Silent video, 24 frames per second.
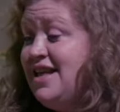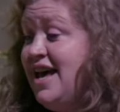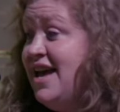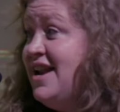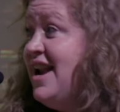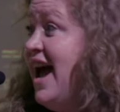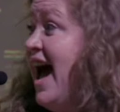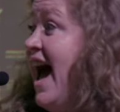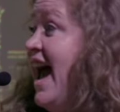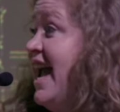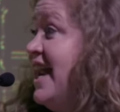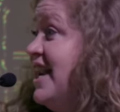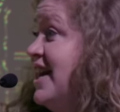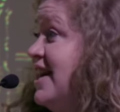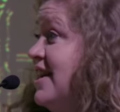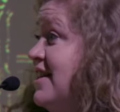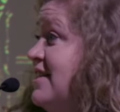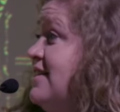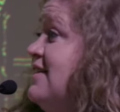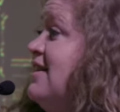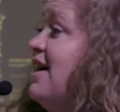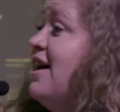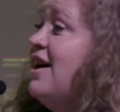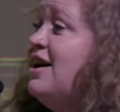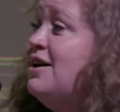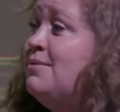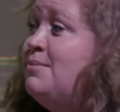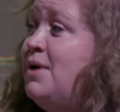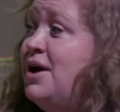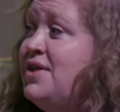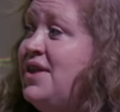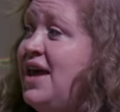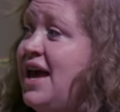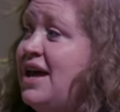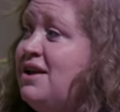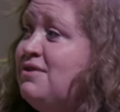then Ida um,
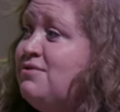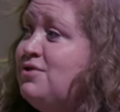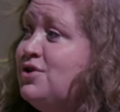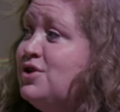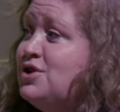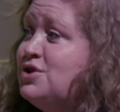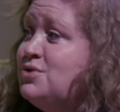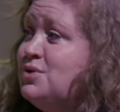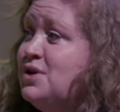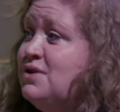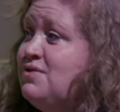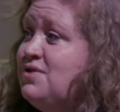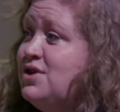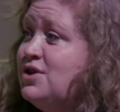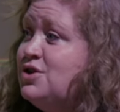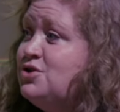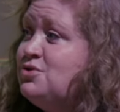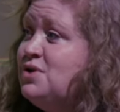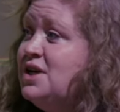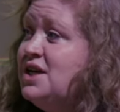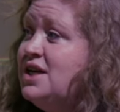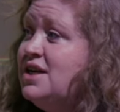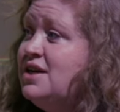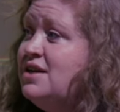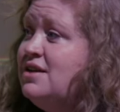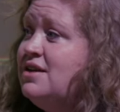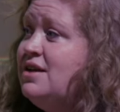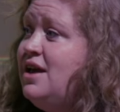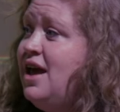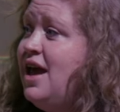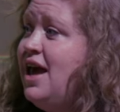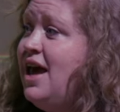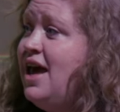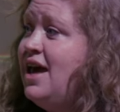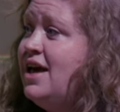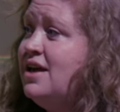on the anniversary of
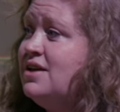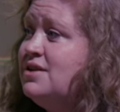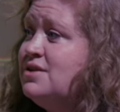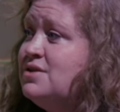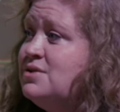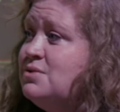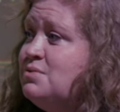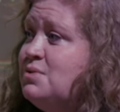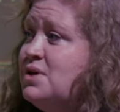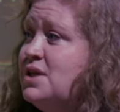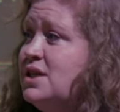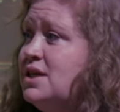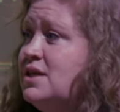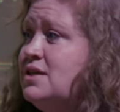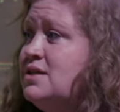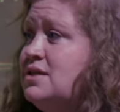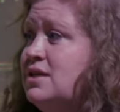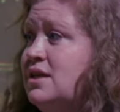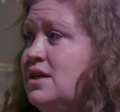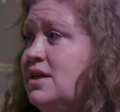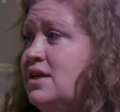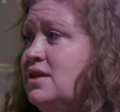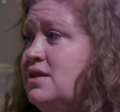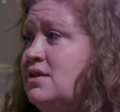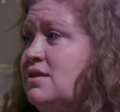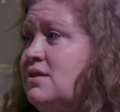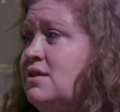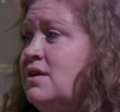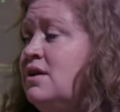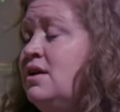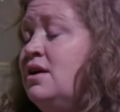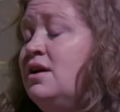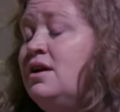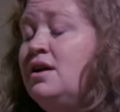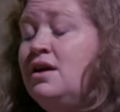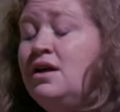Katrina, and really seeing,
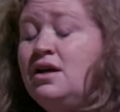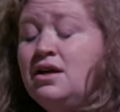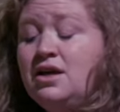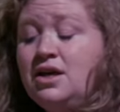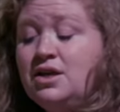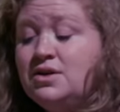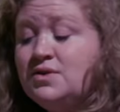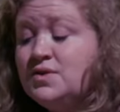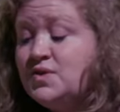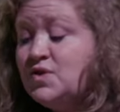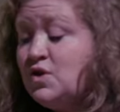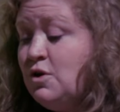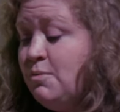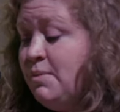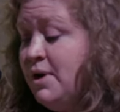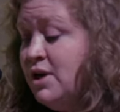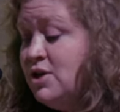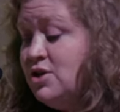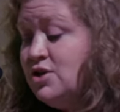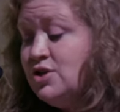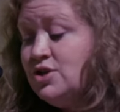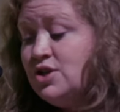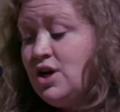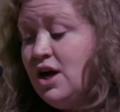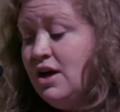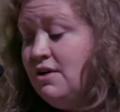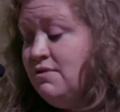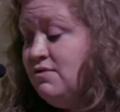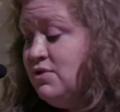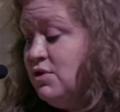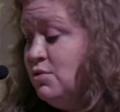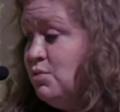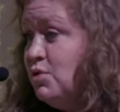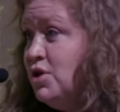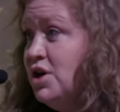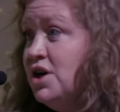you know, so much
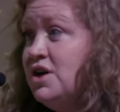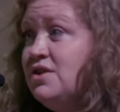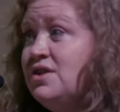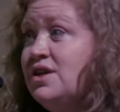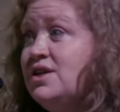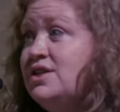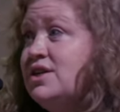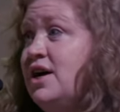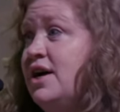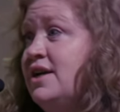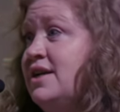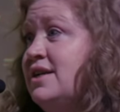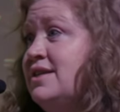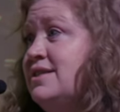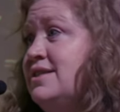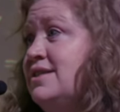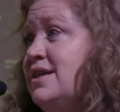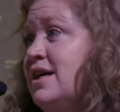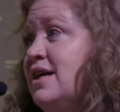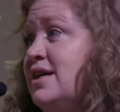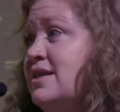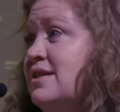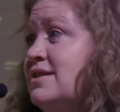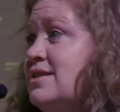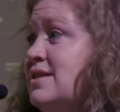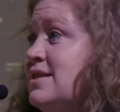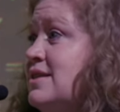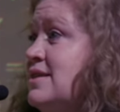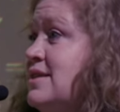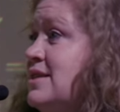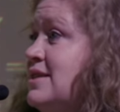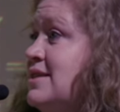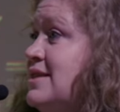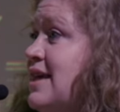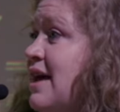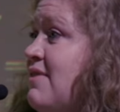of the work that Dawn has done since
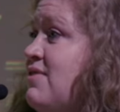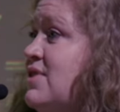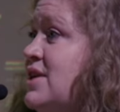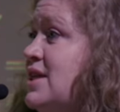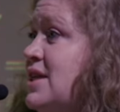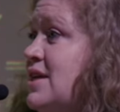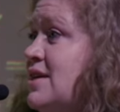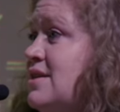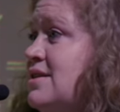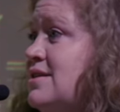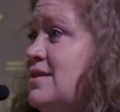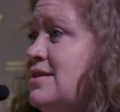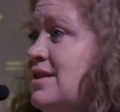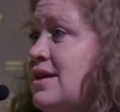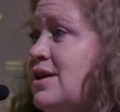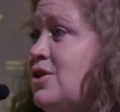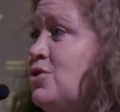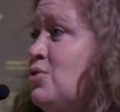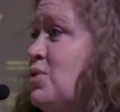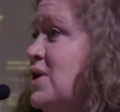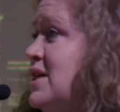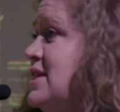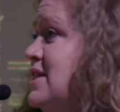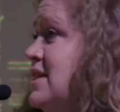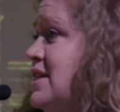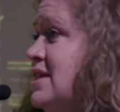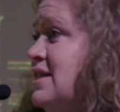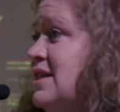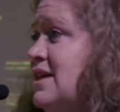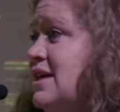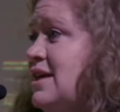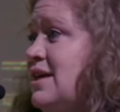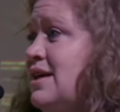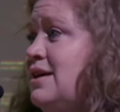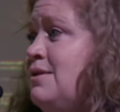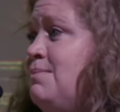the 70s
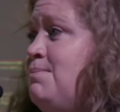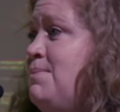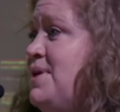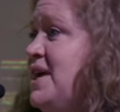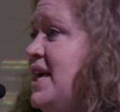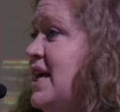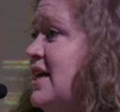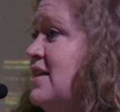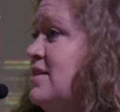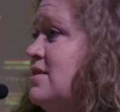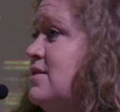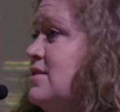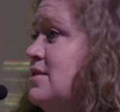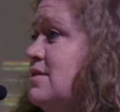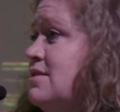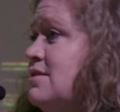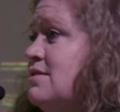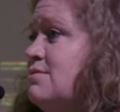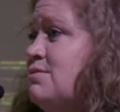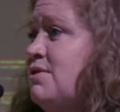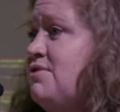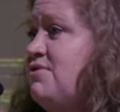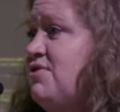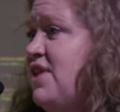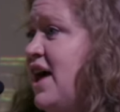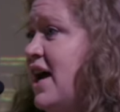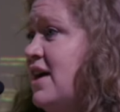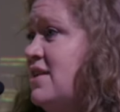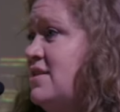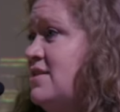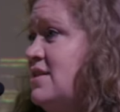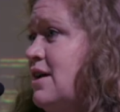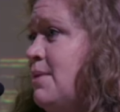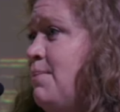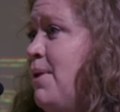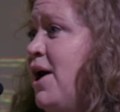increasingly begin to
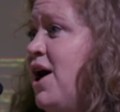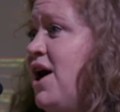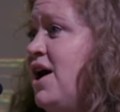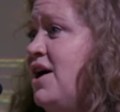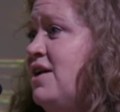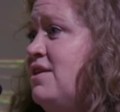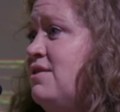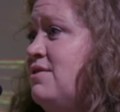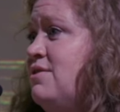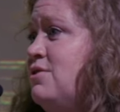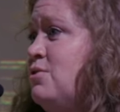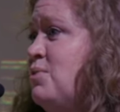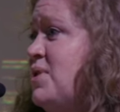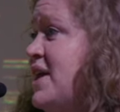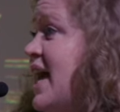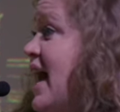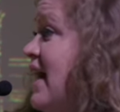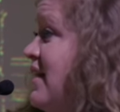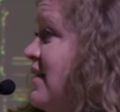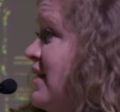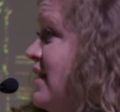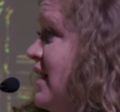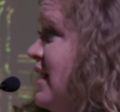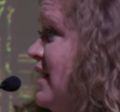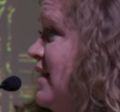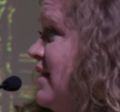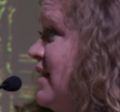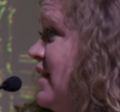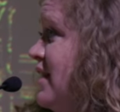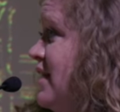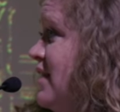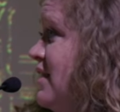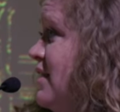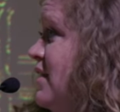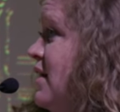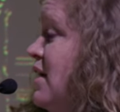reflect upon the reality
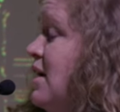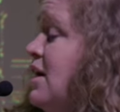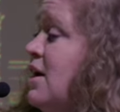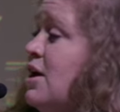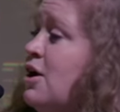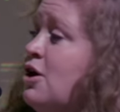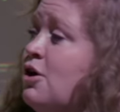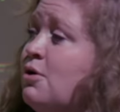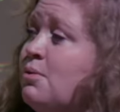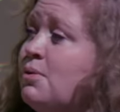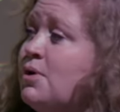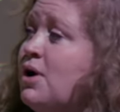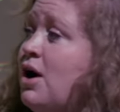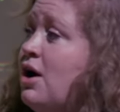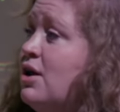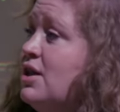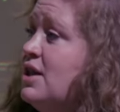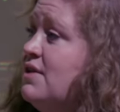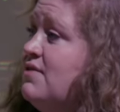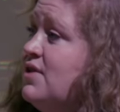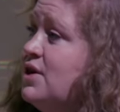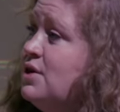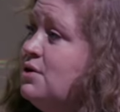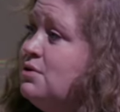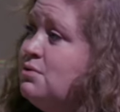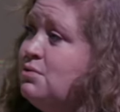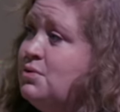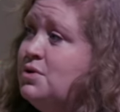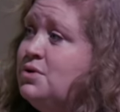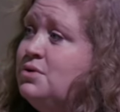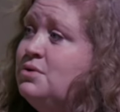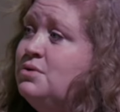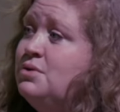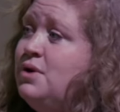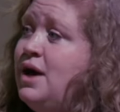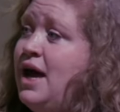that we're all living
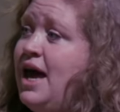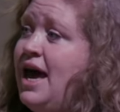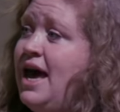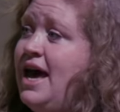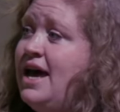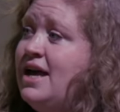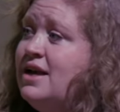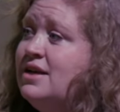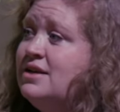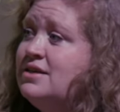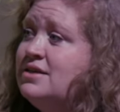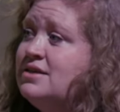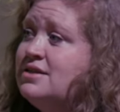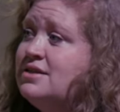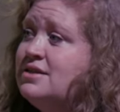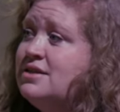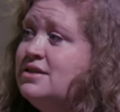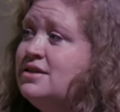through. And